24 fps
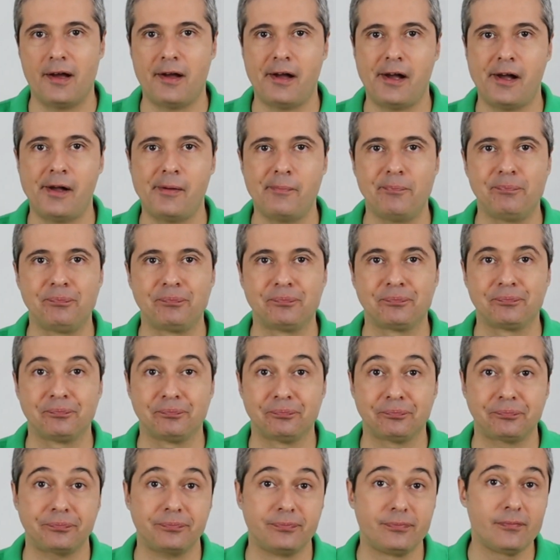
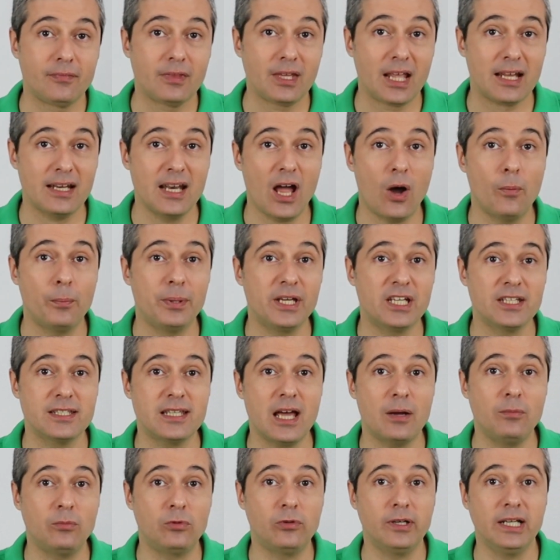Now, because
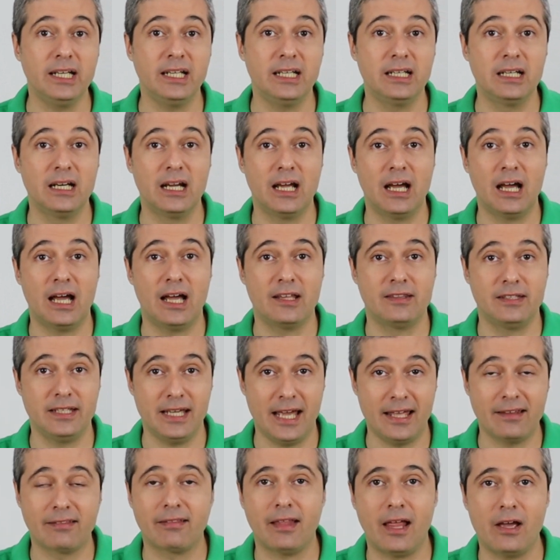I'm reading The
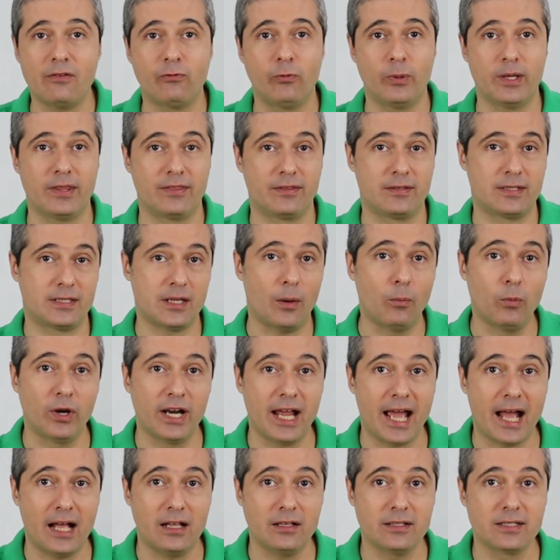Eighth Life with someone
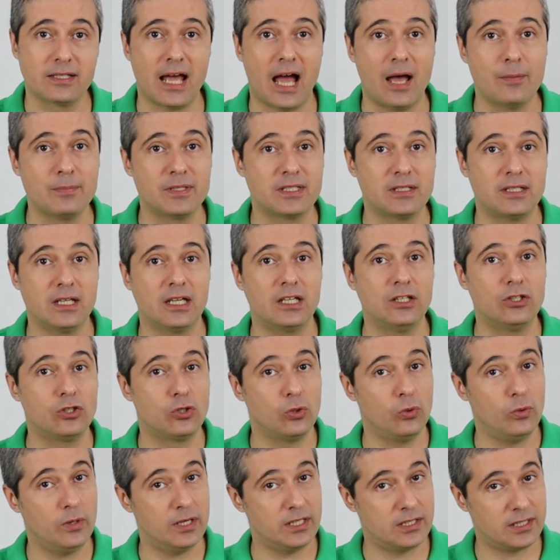else, I'm sticking
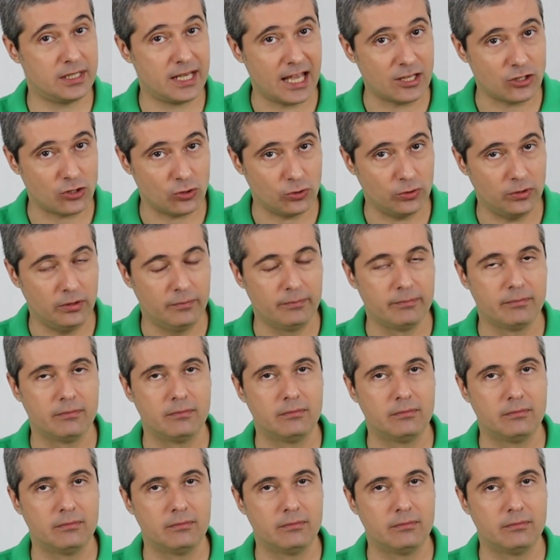to a schedule,